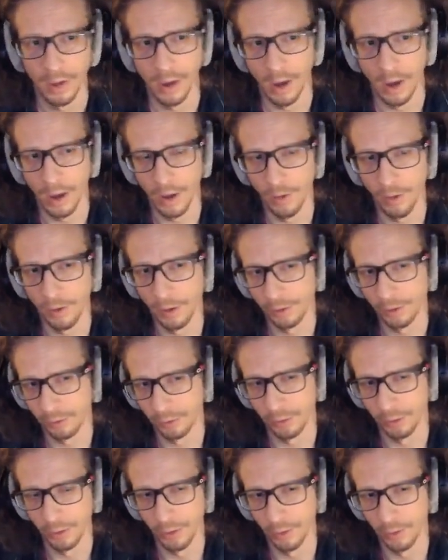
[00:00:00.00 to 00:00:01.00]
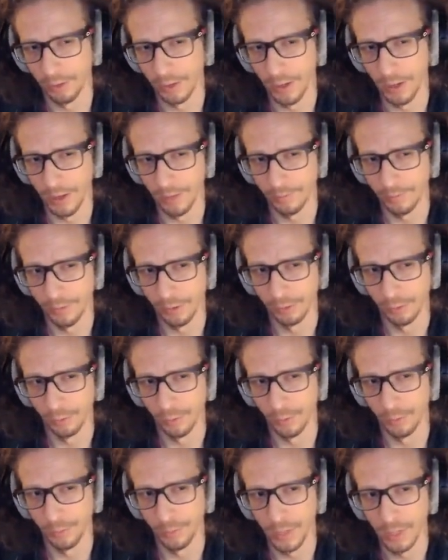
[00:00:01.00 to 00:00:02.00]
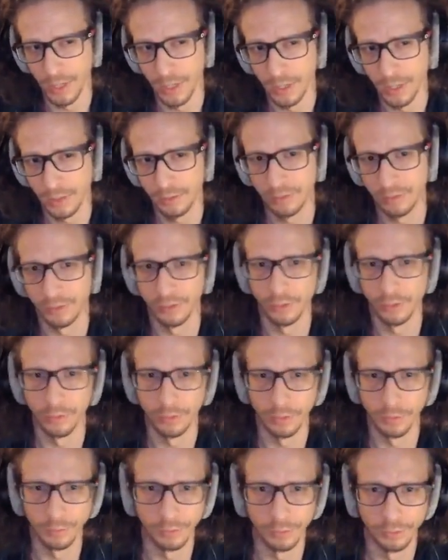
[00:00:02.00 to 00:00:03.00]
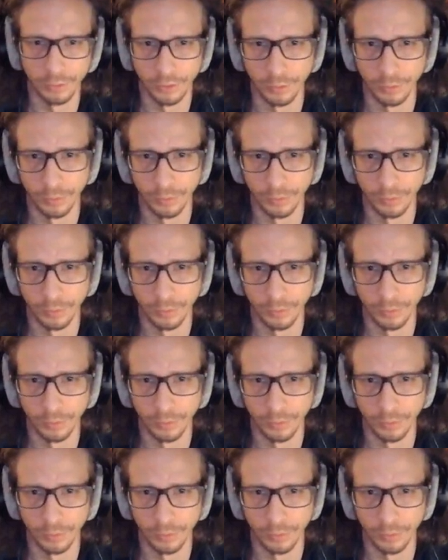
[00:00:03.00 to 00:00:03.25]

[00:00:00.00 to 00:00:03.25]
I actually already have this one made, so I'm just going to